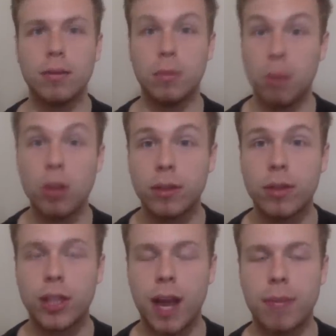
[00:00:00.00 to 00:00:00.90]
most of the
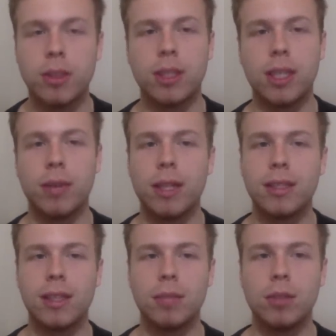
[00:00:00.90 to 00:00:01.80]
chapters anyway
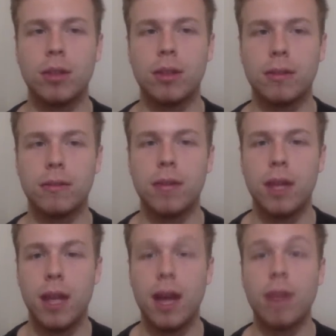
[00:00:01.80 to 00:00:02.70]
seem to
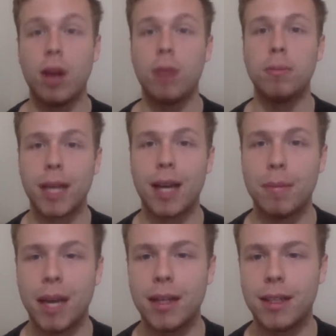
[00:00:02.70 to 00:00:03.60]
have all kind of
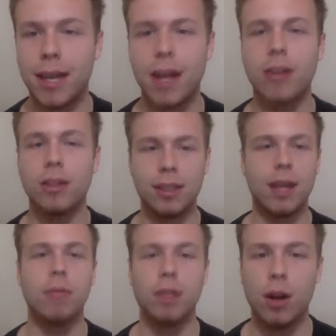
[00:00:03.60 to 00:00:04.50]
banded together and
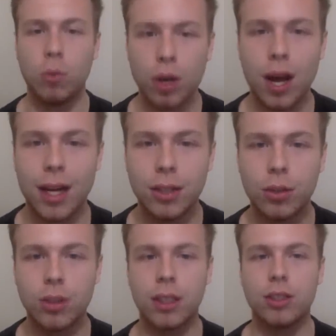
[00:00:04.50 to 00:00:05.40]
said, you know, we're not
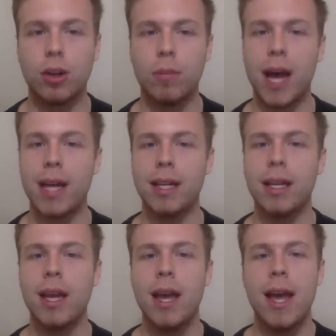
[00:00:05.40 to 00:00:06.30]
endorsing Joe
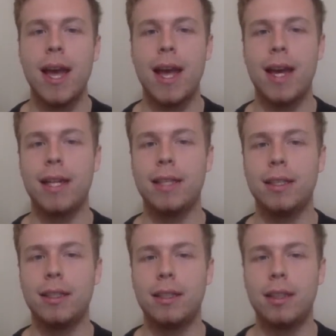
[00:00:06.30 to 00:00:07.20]
Biden.
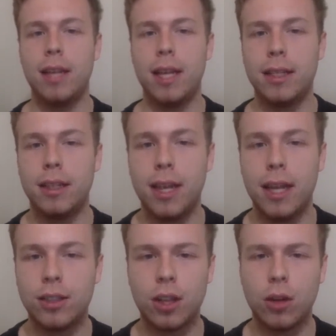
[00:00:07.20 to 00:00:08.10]

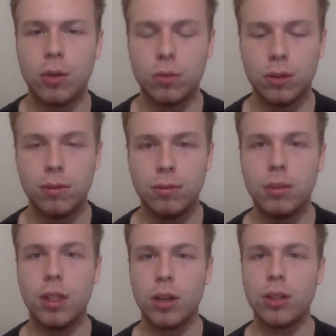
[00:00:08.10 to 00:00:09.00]
And so,
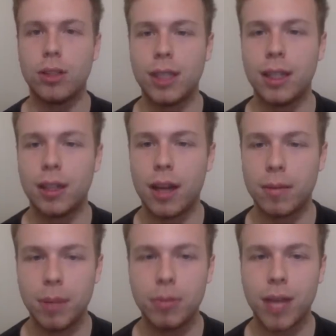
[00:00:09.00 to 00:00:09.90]
you know, you see a lot of
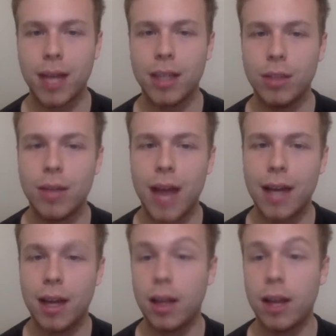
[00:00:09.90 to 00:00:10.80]
people kind of unite,
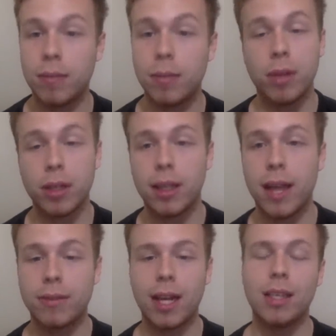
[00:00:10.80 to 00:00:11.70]
a lot of people on the
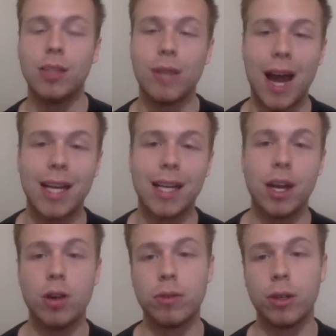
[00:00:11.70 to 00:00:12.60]
left kind of uniting
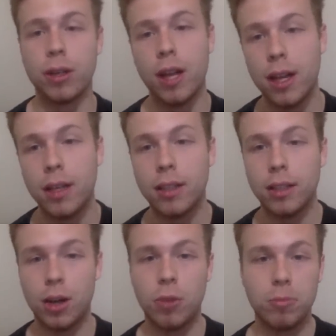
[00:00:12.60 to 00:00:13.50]
over, you
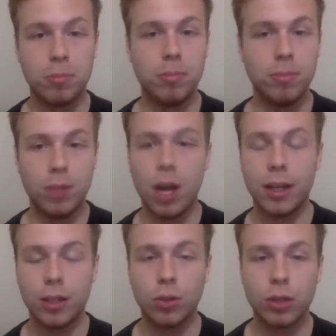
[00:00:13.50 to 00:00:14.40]
know, not
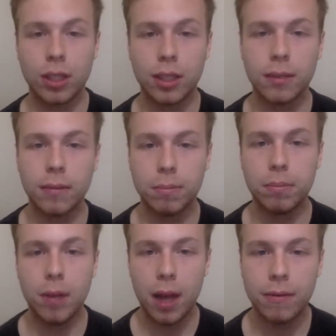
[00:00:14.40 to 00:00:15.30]
endorsing
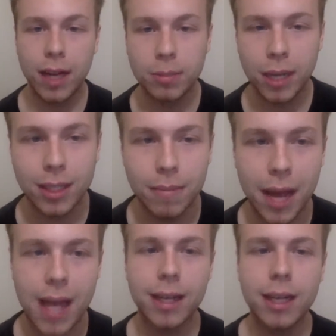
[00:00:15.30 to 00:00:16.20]
Vice President
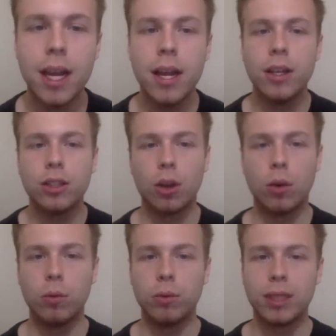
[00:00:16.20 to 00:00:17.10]
Biden.
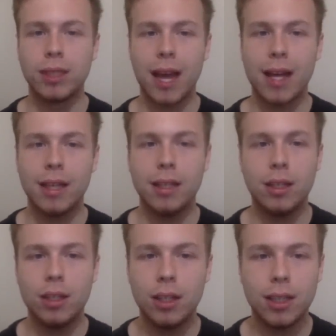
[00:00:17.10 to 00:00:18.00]
So was that,
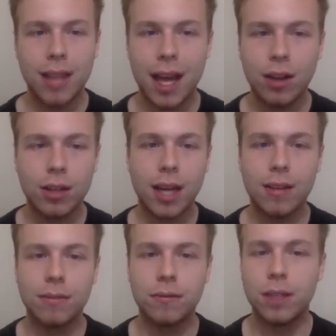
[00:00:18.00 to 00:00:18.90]
did that all kind
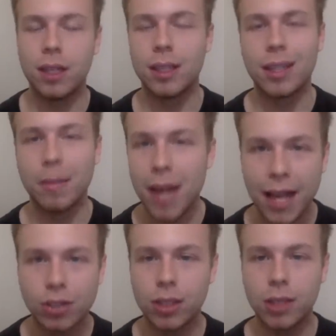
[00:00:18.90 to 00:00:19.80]
of come
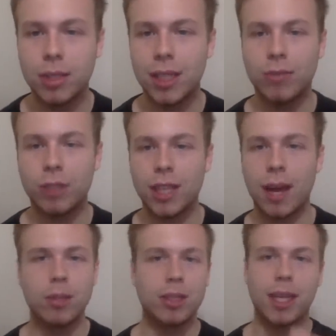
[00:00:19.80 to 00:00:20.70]
naturally with different
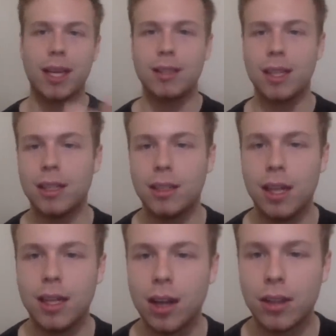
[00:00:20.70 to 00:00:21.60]
chapters, I guess, in
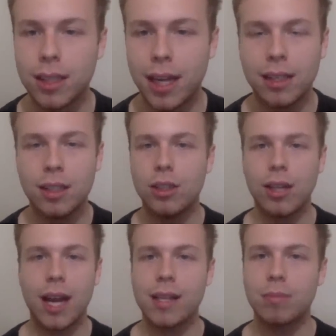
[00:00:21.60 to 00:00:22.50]
y'all's case? Did you
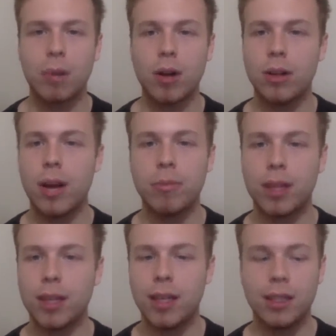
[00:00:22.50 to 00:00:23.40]
guys partner up with
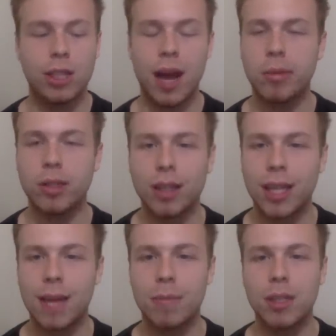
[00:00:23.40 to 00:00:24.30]
any chapters on
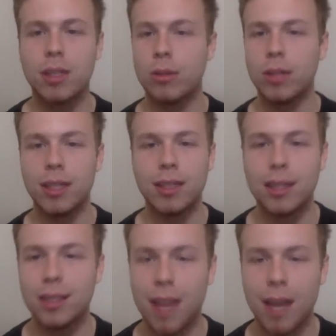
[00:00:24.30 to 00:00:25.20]
campus to release any
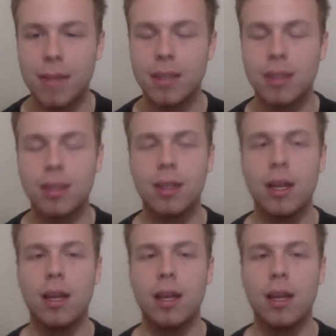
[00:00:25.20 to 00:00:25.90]
statements,